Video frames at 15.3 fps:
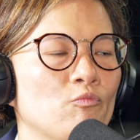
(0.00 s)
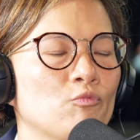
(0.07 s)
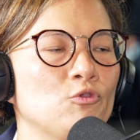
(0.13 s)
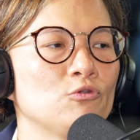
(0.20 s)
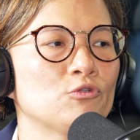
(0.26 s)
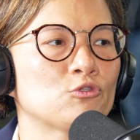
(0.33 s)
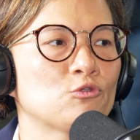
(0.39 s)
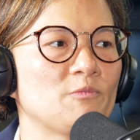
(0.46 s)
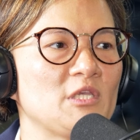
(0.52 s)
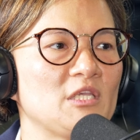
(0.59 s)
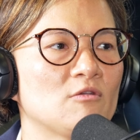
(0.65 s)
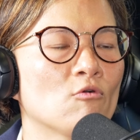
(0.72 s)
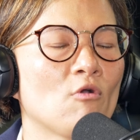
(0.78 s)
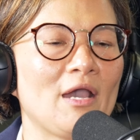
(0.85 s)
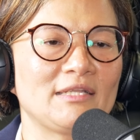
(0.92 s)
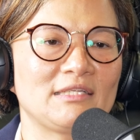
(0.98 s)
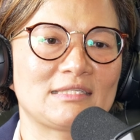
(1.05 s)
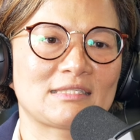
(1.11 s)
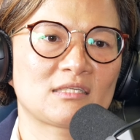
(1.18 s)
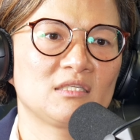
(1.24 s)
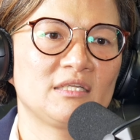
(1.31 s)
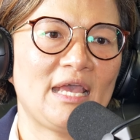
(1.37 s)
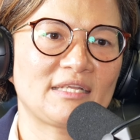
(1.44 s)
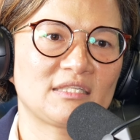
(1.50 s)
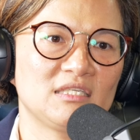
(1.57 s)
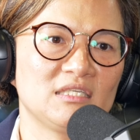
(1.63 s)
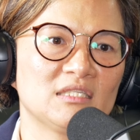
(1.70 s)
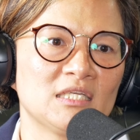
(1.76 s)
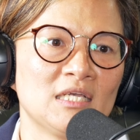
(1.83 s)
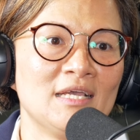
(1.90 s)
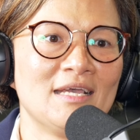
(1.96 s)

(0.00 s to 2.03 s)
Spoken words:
used to be quite disconnected